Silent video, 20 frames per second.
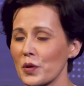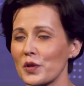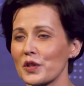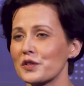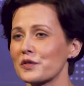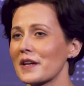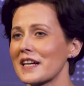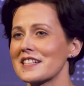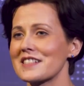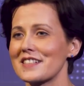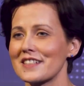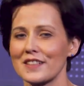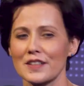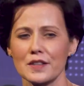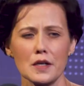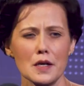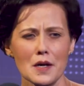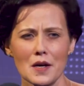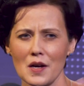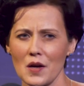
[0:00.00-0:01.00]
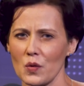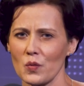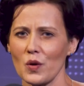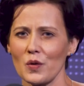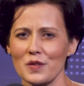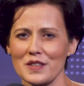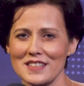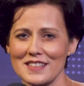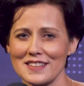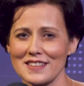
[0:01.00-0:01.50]
Born and raised in
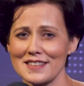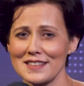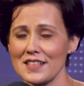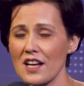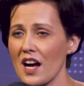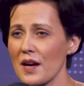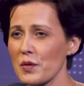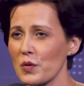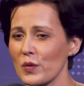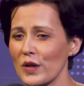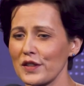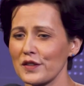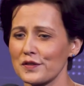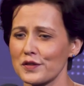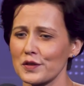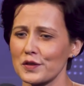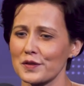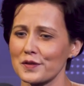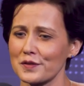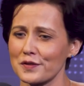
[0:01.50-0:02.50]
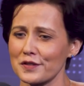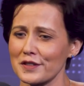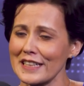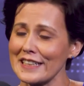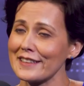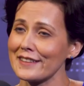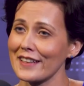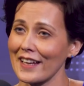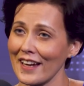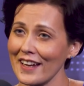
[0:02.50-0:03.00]
what was at the time a wonderful
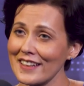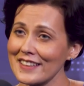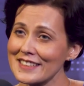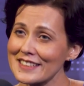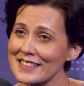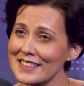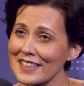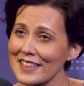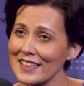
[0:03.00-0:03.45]
free land.